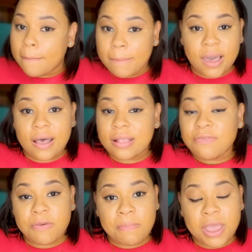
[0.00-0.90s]
Because
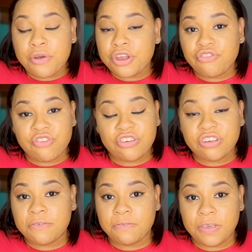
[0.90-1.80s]
if you pay your
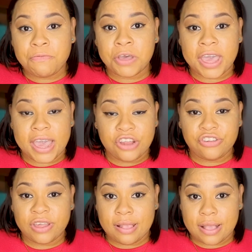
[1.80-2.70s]
registration fee for your
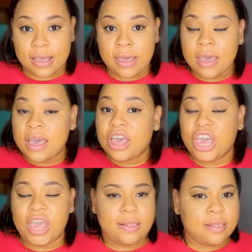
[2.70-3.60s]
agency,
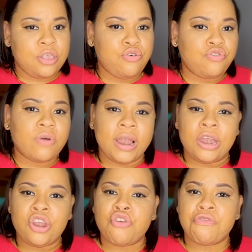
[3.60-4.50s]
it's usually
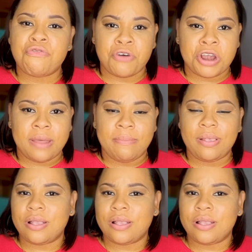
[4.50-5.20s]
non-refundable.